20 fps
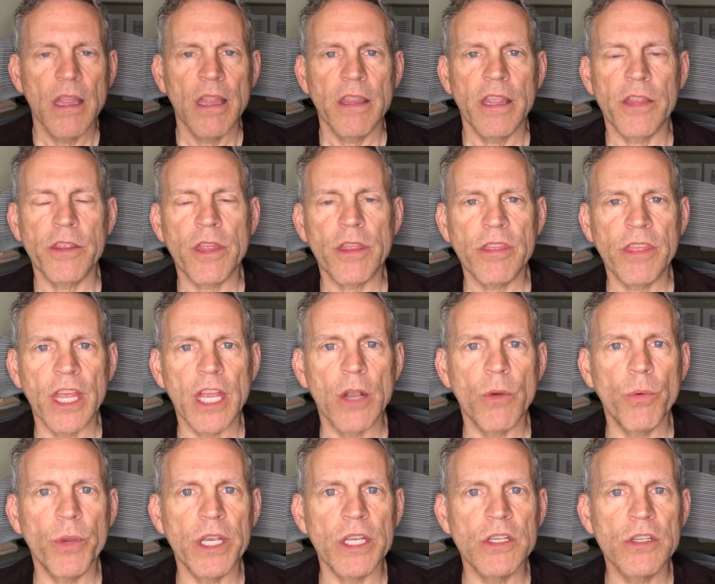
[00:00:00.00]
The other
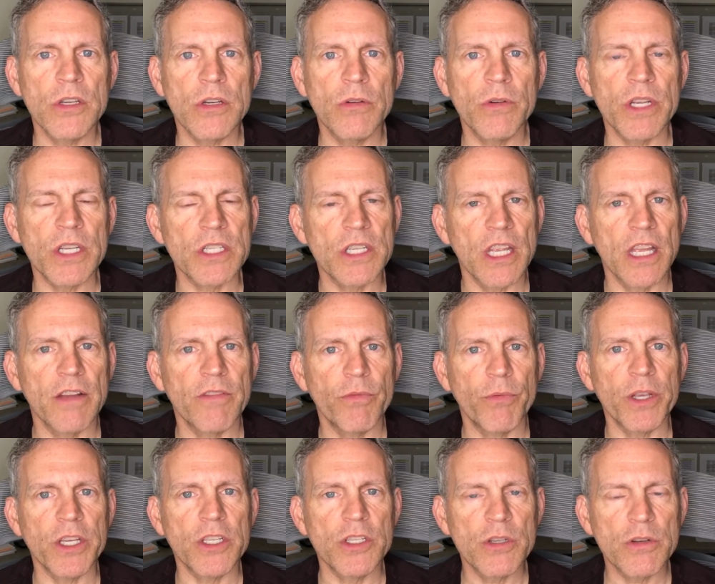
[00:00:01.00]
thing we do is if
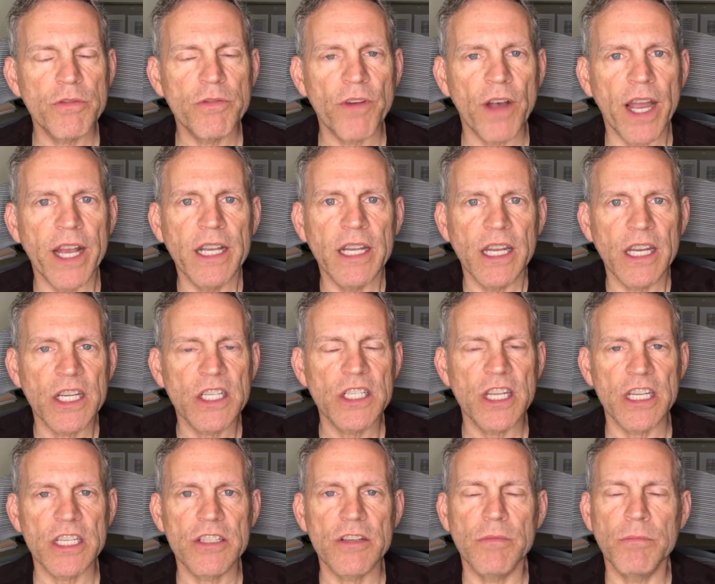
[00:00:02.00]
we do find an
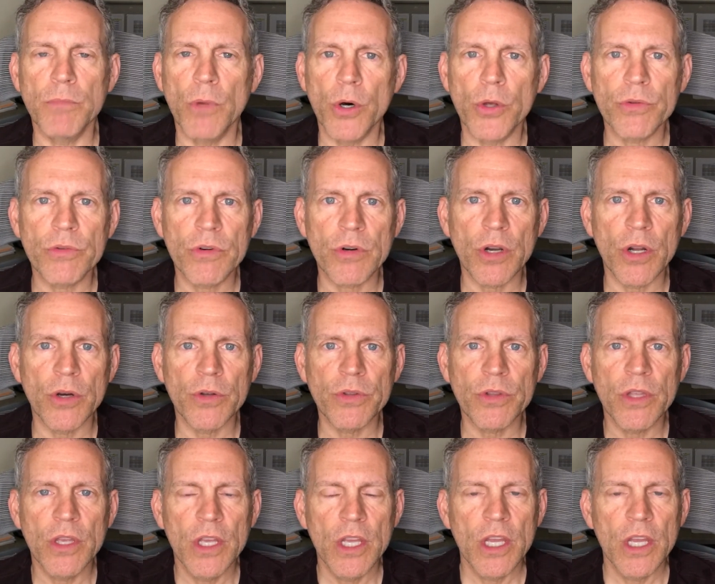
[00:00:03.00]
excessive mold growth,
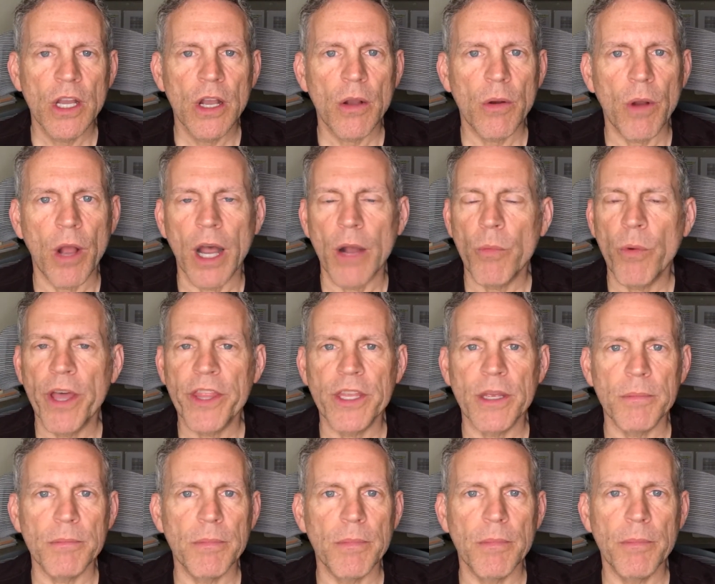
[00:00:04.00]

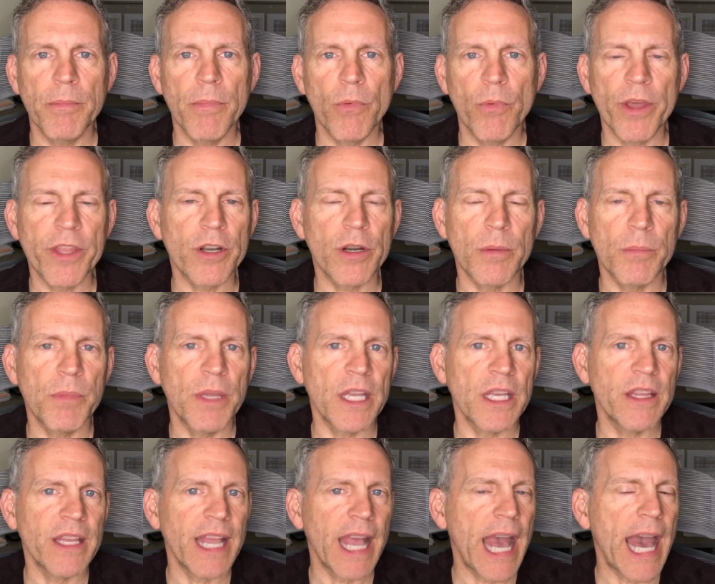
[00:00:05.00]
whether it be
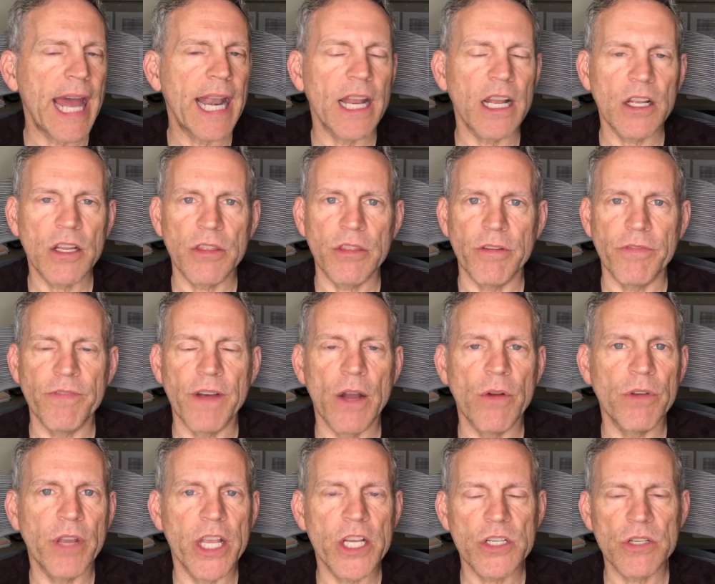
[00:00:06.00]
in the attic, the
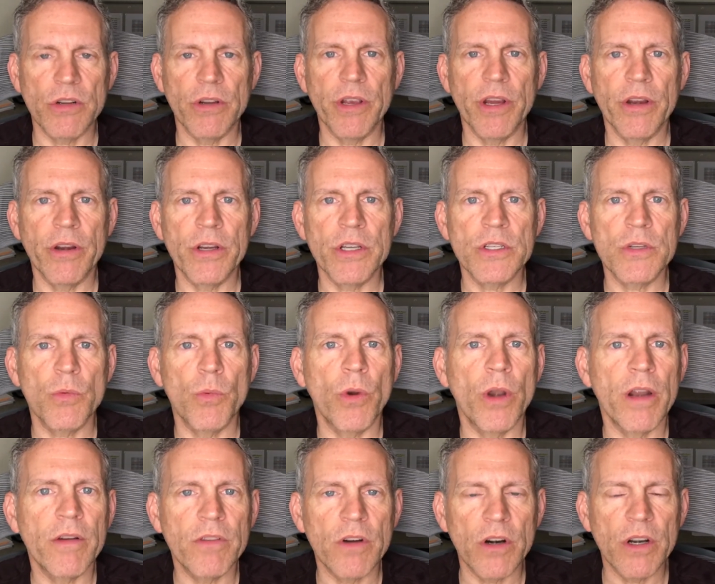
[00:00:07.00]
foundational areas,
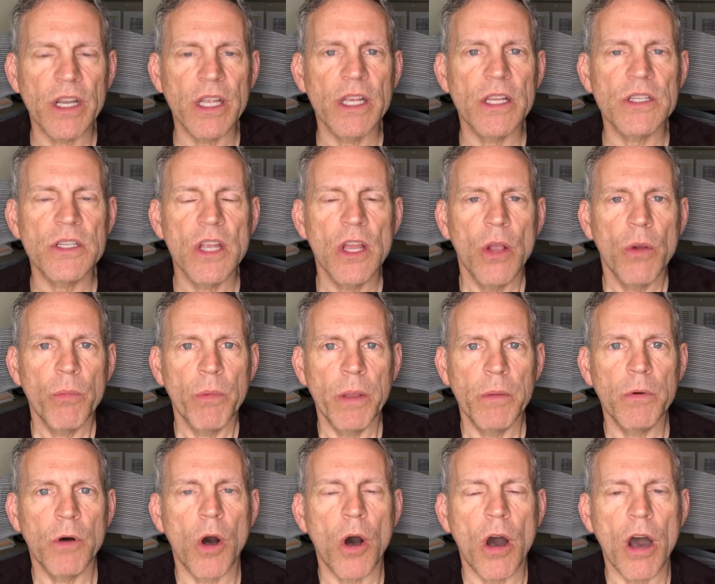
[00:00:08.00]
wherever it is, we
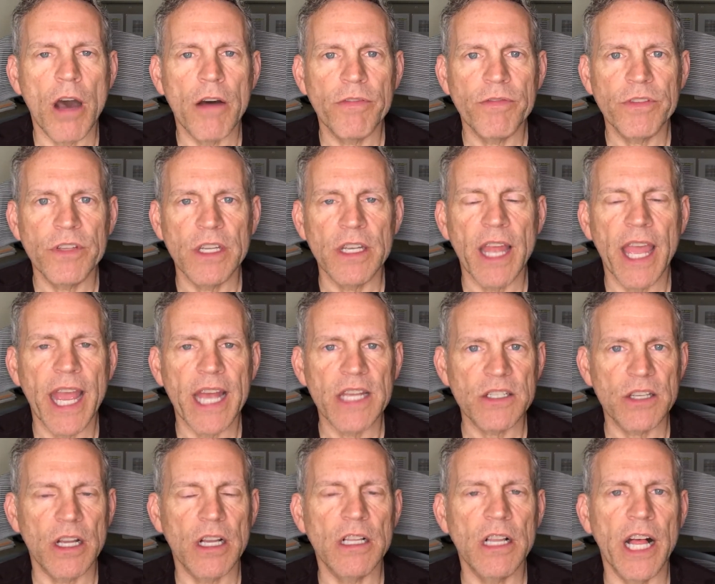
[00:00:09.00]
will often
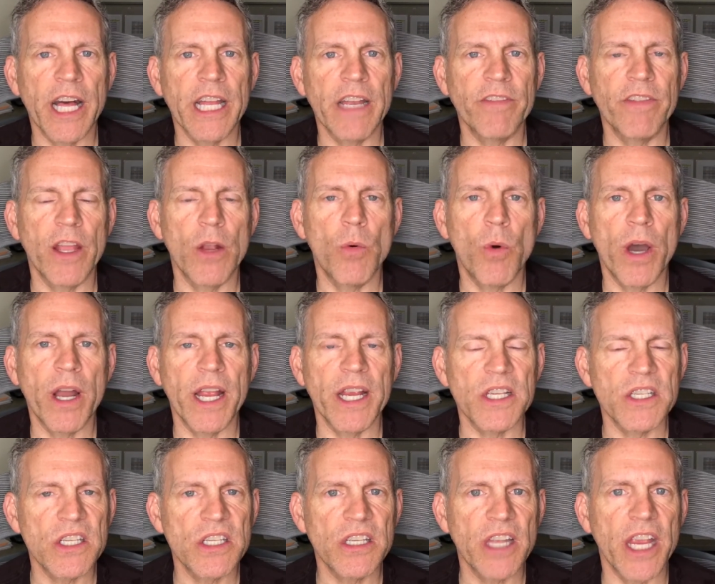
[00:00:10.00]
ask the client if they want a
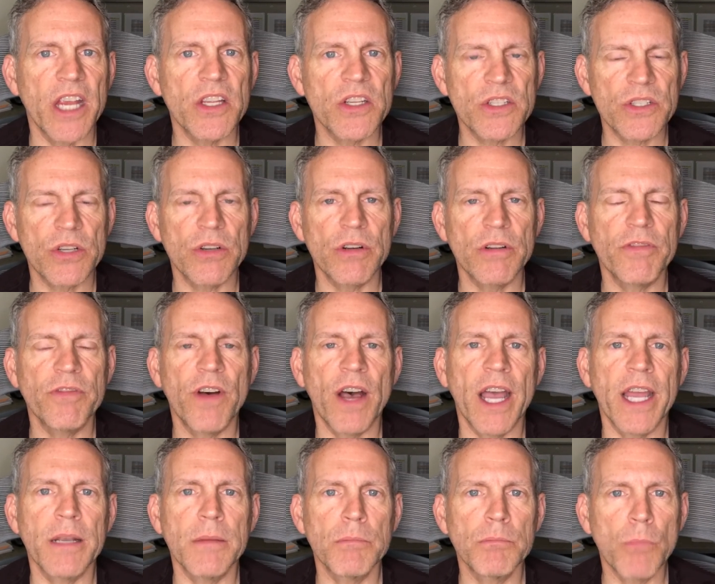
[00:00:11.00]
state
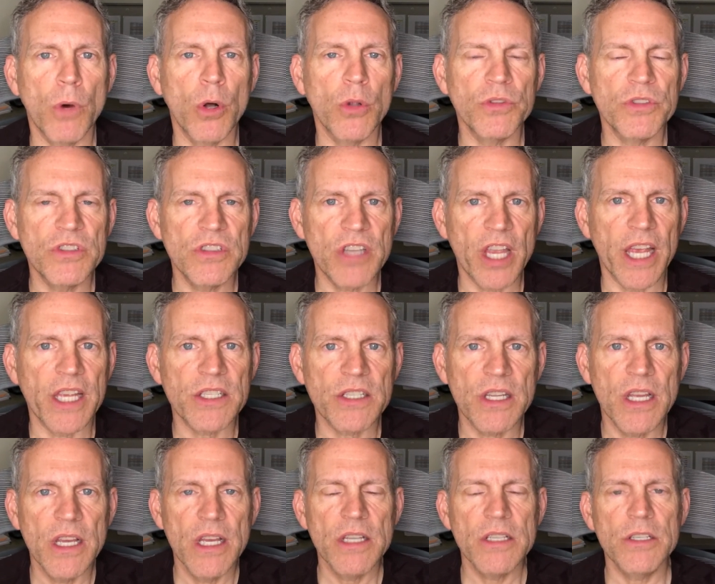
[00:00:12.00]
certified mold test
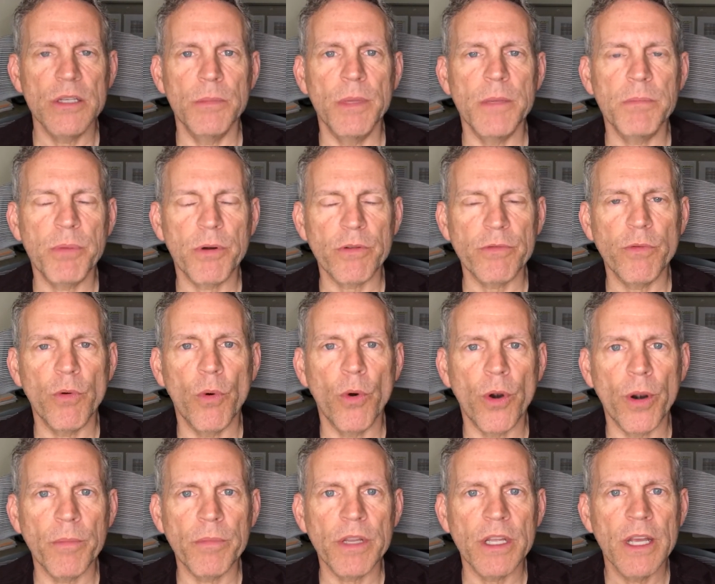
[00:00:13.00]
to be
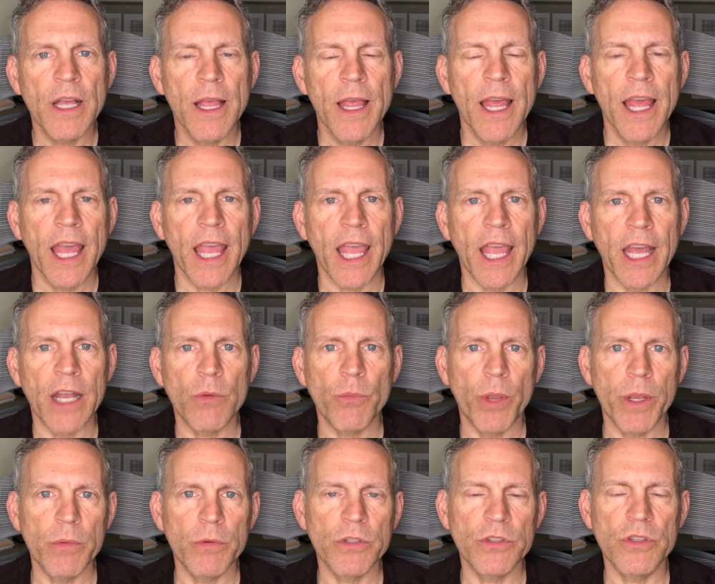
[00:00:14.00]
performed, and
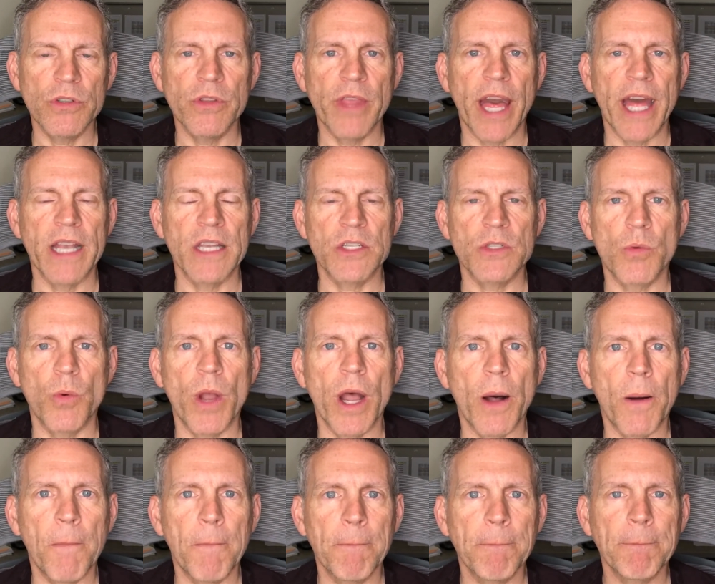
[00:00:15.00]
we will do that as
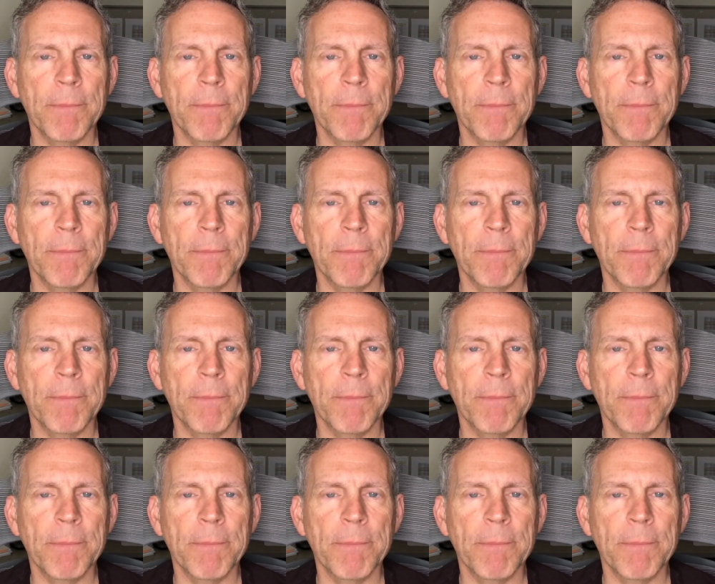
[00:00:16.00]
well.